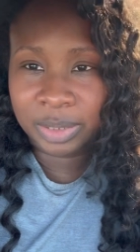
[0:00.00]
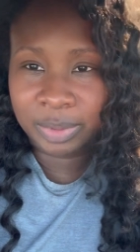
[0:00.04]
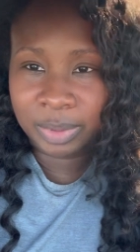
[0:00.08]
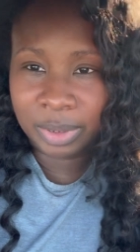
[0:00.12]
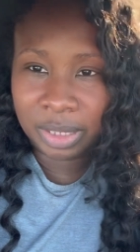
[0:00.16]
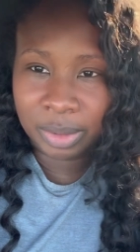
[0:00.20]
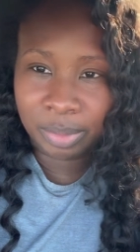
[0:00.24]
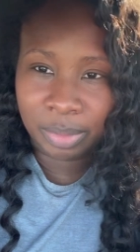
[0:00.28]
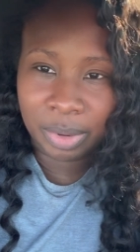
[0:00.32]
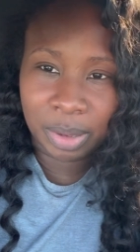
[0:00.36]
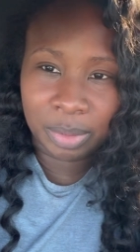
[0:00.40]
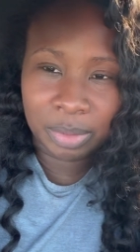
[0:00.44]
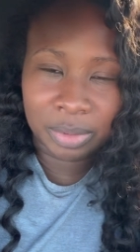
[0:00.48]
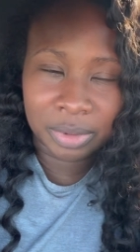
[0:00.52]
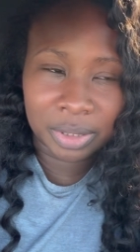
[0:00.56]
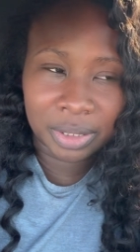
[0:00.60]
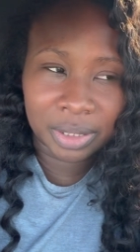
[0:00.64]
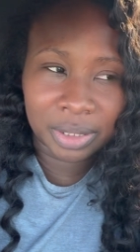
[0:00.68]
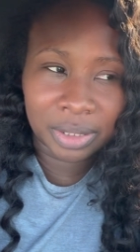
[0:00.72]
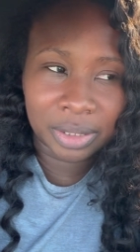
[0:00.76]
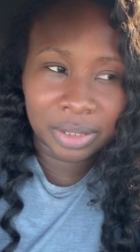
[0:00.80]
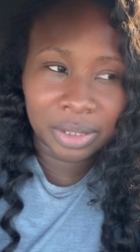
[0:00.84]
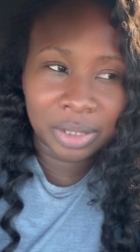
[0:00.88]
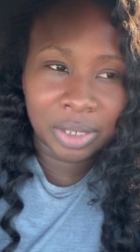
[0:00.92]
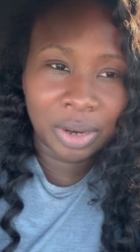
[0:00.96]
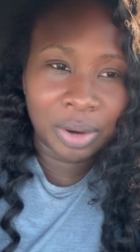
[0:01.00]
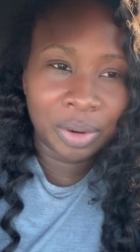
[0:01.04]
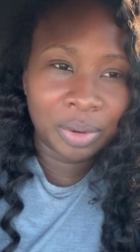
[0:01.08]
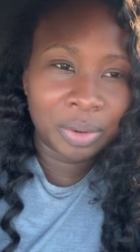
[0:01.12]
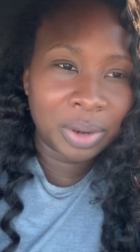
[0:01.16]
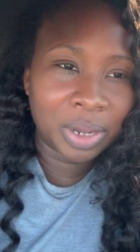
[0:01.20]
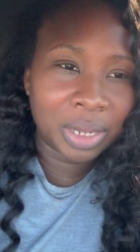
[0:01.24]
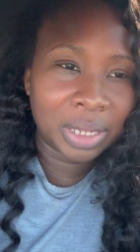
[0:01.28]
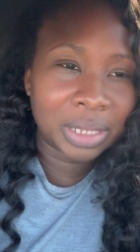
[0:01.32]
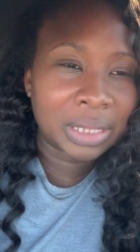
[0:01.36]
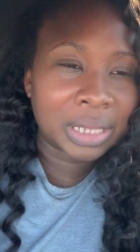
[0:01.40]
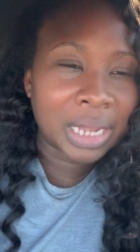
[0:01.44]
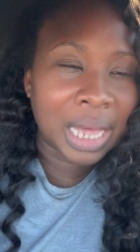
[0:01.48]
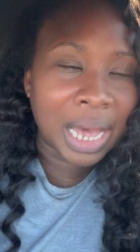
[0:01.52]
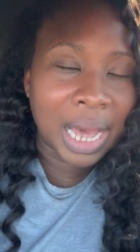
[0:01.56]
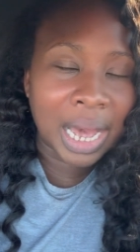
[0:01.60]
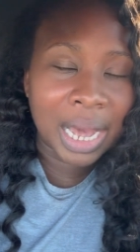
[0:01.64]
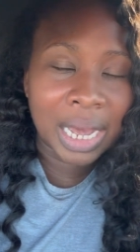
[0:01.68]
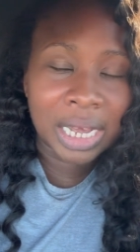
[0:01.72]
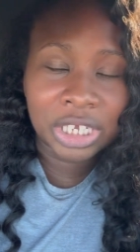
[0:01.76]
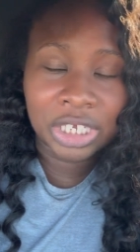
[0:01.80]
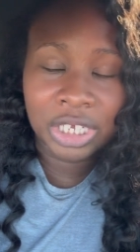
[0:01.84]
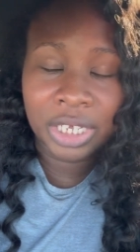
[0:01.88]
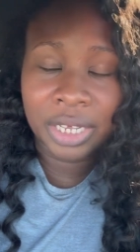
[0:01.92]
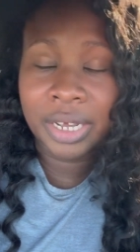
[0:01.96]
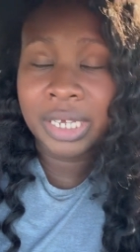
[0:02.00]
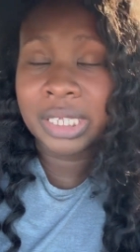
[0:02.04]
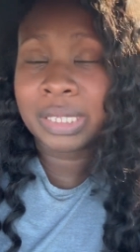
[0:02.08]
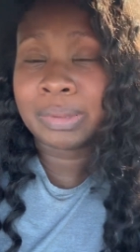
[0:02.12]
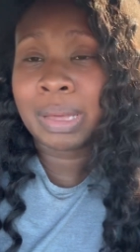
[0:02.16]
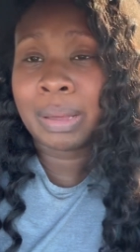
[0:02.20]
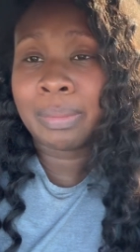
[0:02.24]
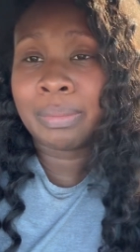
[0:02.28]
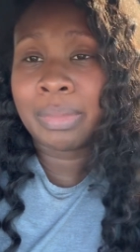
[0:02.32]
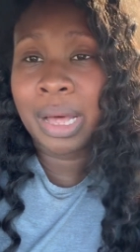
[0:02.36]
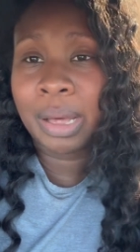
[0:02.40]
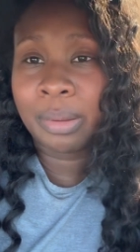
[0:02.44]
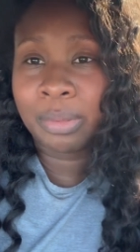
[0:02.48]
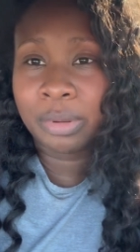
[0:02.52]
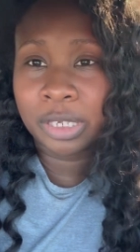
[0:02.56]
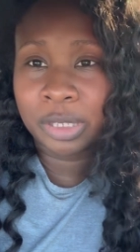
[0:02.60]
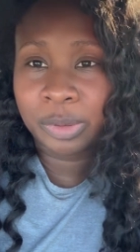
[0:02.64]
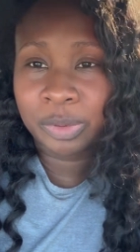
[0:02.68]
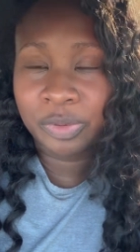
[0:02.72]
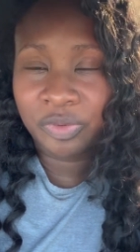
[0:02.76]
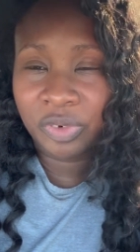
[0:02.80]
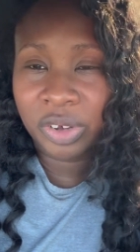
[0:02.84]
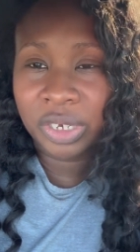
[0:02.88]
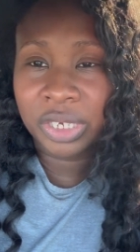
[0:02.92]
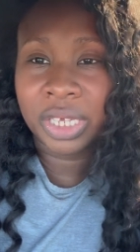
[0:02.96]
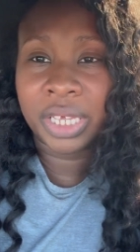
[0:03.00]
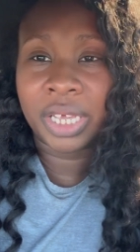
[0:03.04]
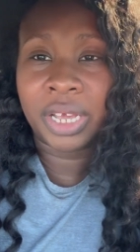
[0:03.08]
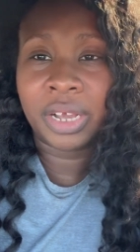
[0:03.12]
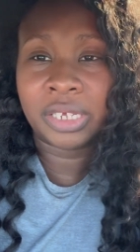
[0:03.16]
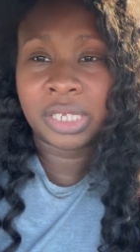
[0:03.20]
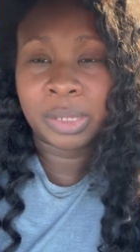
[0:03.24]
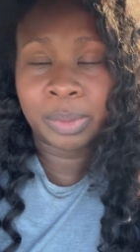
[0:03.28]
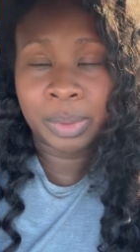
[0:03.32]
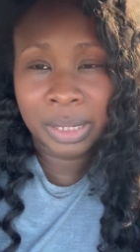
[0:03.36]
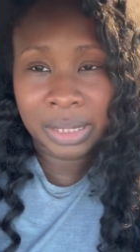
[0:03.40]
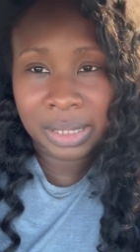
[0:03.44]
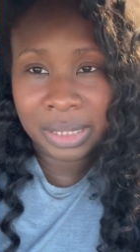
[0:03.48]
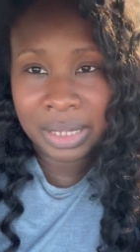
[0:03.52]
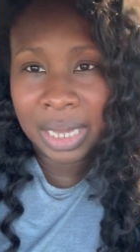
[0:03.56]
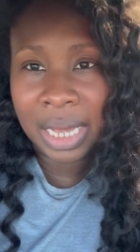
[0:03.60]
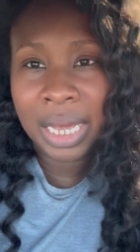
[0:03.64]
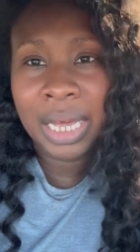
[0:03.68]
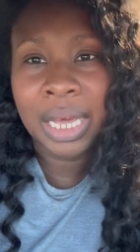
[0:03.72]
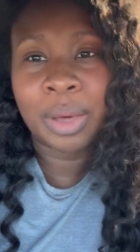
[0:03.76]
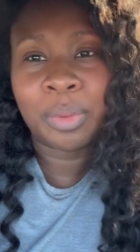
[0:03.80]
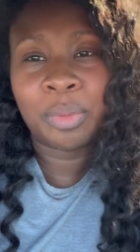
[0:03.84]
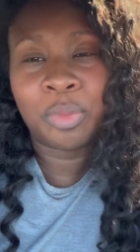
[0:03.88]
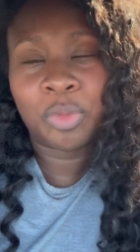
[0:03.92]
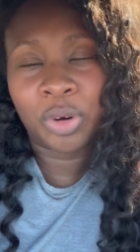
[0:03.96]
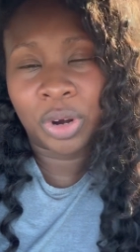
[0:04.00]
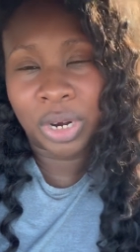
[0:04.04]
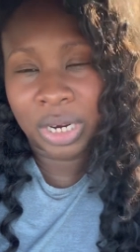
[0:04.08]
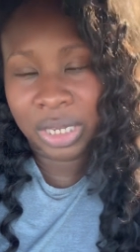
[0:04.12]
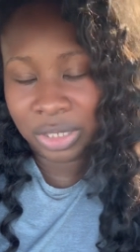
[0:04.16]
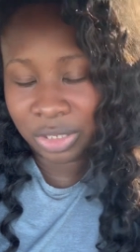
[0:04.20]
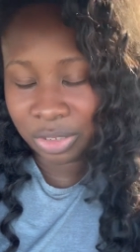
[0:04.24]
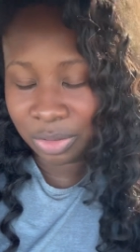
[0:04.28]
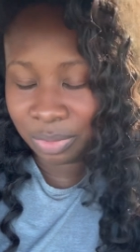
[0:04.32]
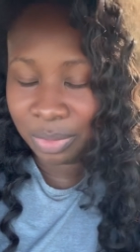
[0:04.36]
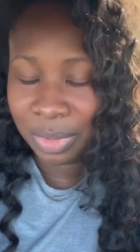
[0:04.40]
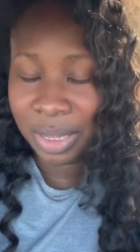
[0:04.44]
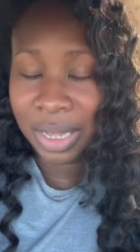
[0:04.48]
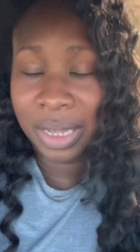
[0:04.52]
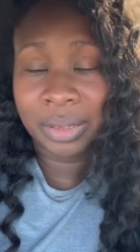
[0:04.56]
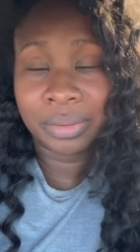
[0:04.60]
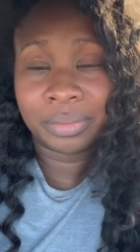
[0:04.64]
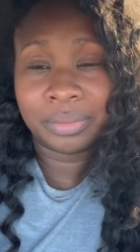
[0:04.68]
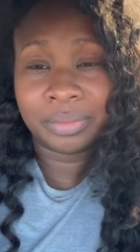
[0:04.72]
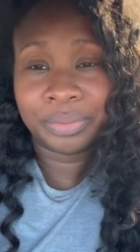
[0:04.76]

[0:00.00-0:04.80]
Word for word: about the bubbles. No lie, she cares about bubbles before she cares about saying good morning to me.